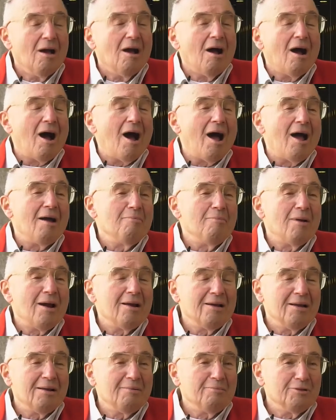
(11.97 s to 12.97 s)
Hi, my
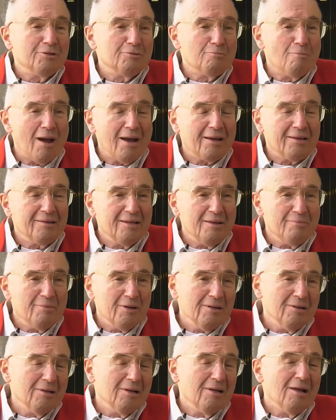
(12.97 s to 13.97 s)
name is Mike
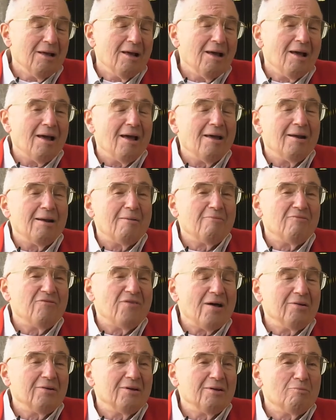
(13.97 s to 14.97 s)
Lehmann, and I'm
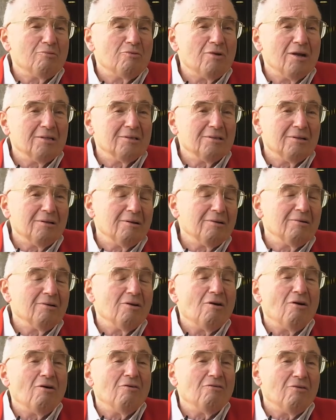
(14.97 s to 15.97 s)
founding president
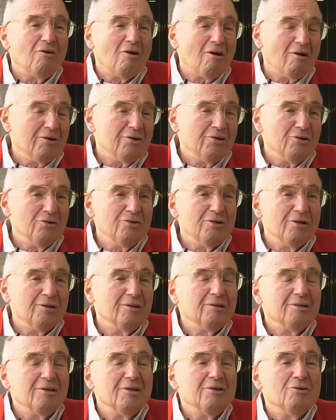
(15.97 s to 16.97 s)
of our union,
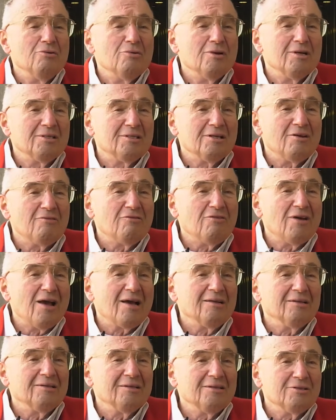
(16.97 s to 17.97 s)
the USF
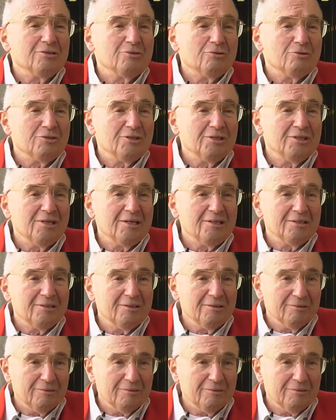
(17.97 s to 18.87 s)
Faculty Association.